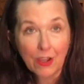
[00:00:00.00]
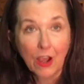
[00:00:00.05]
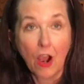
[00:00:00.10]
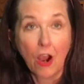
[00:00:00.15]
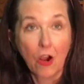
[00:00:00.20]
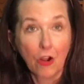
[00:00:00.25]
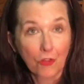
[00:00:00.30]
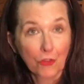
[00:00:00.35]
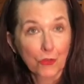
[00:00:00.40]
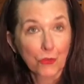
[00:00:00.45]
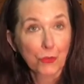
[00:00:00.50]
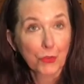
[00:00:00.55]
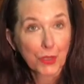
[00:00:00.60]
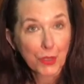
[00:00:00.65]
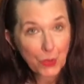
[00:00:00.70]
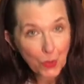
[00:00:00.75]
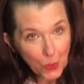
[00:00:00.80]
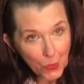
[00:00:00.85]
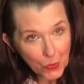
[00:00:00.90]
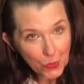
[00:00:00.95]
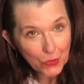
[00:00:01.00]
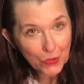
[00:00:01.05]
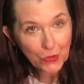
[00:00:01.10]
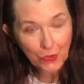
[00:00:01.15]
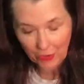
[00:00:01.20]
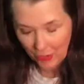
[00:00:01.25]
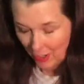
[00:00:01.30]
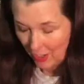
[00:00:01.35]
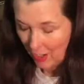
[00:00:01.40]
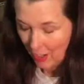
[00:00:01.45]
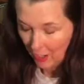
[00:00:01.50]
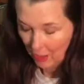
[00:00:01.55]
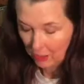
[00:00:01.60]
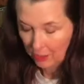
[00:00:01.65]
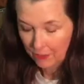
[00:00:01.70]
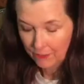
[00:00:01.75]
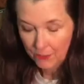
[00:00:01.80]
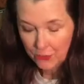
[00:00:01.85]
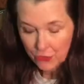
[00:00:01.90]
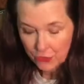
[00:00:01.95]
on the recorder. All of
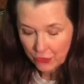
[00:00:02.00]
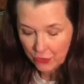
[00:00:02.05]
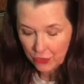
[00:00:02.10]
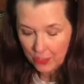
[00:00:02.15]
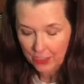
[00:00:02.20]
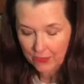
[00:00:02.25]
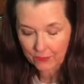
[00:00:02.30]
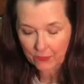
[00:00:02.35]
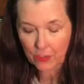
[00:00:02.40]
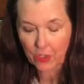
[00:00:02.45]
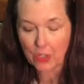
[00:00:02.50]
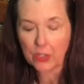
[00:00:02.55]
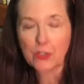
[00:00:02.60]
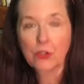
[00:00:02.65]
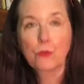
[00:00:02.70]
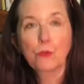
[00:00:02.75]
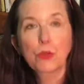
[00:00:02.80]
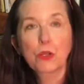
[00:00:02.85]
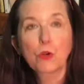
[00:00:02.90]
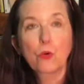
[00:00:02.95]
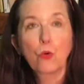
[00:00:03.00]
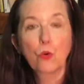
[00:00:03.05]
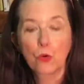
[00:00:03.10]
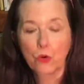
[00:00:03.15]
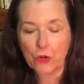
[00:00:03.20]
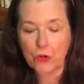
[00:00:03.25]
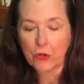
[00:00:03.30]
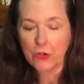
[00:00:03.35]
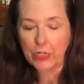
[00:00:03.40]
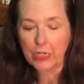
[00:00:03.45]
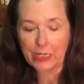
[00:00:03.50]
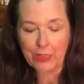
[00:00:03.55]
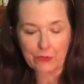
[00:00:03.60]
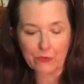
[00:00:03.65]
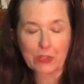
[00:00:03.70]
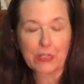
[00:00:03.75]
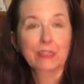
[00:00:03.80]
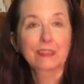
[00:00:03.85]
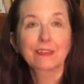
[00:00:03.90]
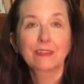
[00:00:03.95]
you should have gotten a recorder either in
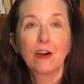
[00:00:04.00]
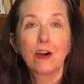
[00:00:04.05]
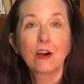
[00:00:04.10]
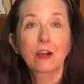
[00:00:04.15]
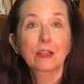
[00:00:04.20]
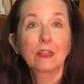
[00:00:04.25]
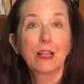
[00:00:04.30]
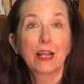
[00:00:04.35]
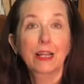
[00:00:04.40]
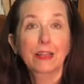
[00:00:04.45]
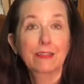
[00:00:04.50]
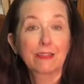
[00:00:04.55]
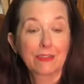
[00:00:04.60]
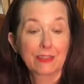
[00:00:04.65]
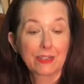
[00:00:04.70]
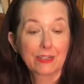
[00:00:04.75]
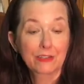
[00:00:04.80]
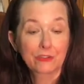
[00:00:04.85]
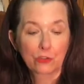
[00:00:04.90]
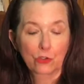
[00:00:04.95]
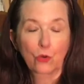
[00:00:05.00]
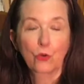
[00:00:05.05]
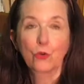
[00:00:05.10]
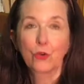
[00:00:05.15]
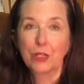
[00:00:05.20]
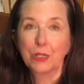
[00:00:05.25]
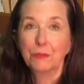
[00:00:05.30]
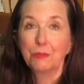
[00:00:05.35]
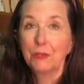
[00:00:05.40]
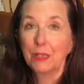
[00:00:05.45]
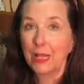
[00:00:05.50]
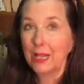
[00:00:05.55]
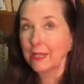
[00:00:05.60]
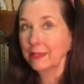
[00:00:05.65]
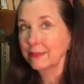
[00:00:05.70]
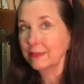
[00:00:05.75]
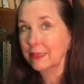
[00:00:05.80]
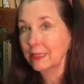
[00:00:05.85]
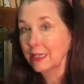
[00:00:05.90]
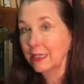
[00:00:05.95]
a sock like this or in a
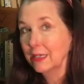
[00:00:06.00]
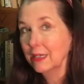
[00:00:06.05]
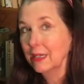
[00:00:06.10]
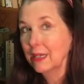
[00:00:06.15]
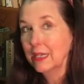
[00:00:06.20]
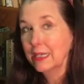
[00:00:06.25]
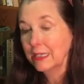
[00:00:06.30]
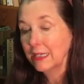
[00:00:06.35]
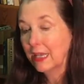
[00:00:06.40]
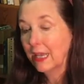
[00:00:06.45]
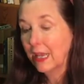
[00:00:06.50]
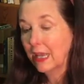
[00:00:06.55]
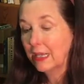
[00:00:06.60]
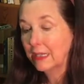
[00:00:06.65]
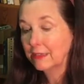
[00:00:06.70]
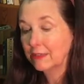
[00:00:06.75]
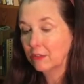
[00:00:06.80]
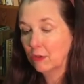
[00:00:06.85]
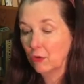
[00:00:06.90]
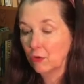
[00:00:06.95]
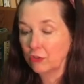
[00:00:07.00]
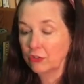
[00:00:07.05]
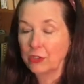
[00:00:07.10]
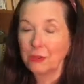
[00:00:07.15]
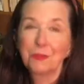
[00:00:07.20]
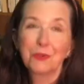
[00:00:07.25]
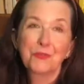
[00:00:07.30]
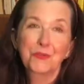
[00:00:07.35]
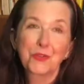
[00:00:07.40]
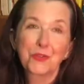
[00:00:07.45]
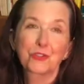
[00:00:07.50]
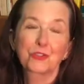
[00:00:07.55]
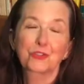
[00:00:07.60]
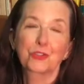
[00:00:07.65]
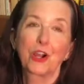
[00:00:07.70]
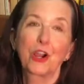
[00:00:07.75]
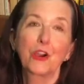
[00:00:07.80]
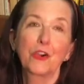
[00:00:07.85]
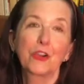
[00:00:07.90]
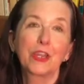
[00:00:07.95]
plastic case, or some of yours
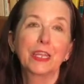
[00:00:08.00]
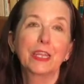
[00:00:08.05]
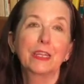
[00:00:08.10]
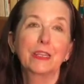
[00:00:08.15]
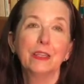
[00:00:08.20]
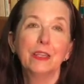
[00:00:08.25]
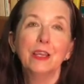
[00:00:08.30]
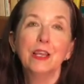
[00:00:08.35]
are in